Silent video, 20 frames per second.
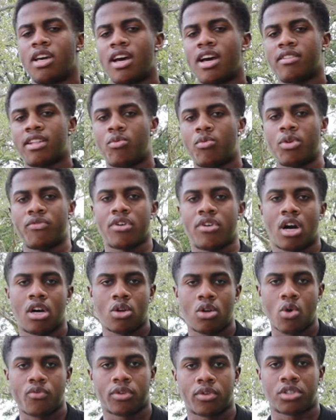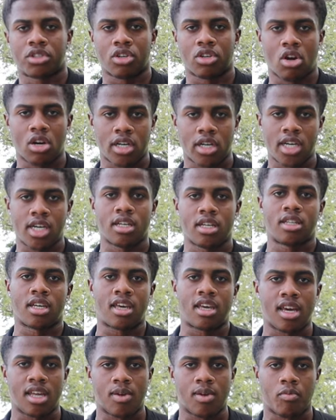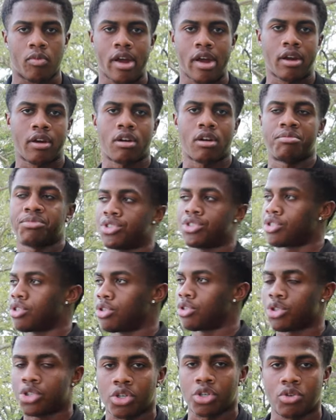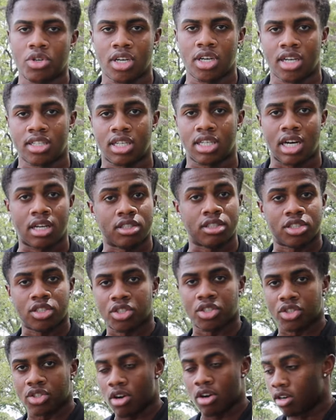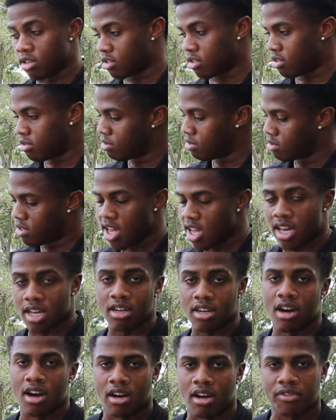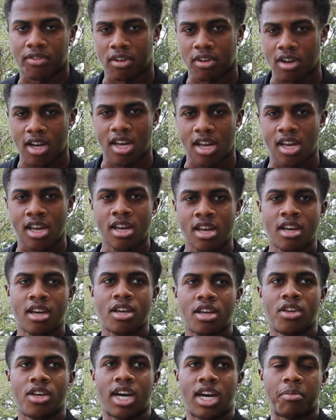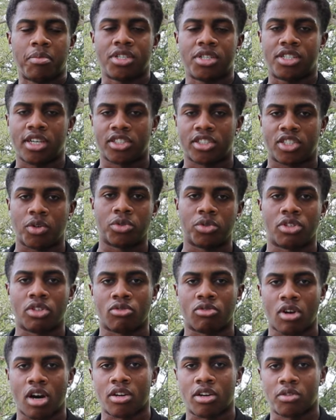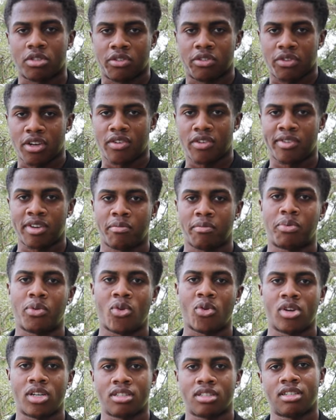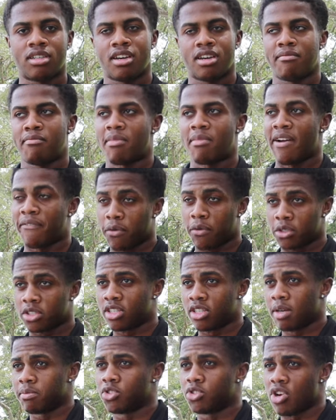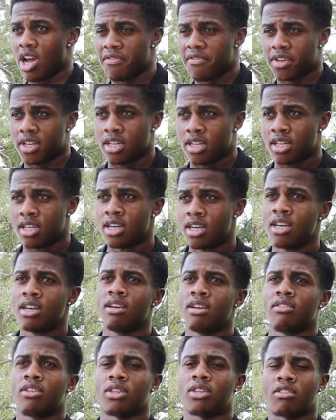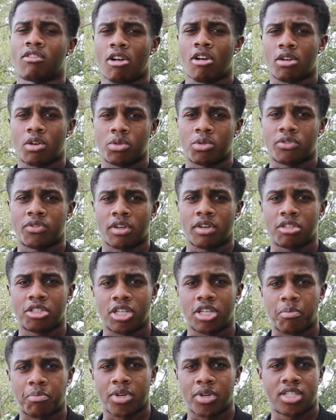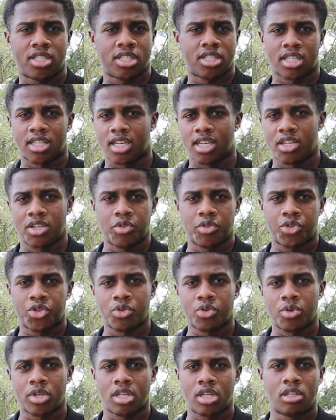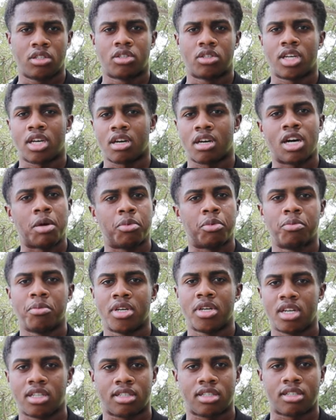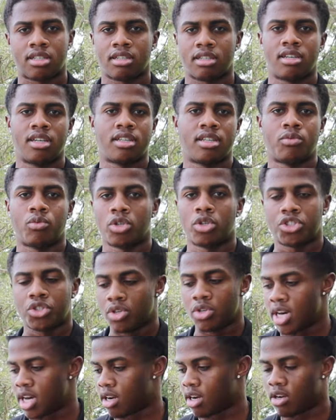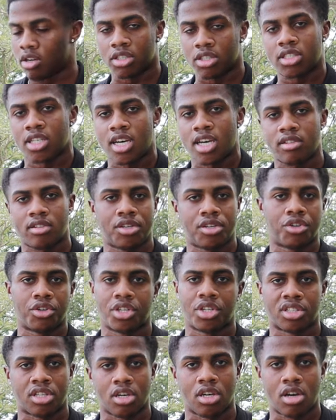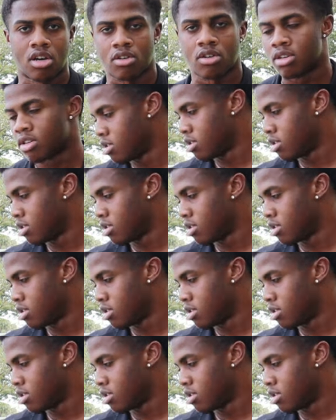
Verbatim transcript: Now that we've gone over starting the Can-Am Ryker, I'm just gonna show you guys how to start taking off, all right? You gotta be gentle with the throttle. It's very, very important. My first time driving it, the throttle was very jumpy. You just have to get used to it. It did take a couple minutes. And then once you got it all set, then you're good to go.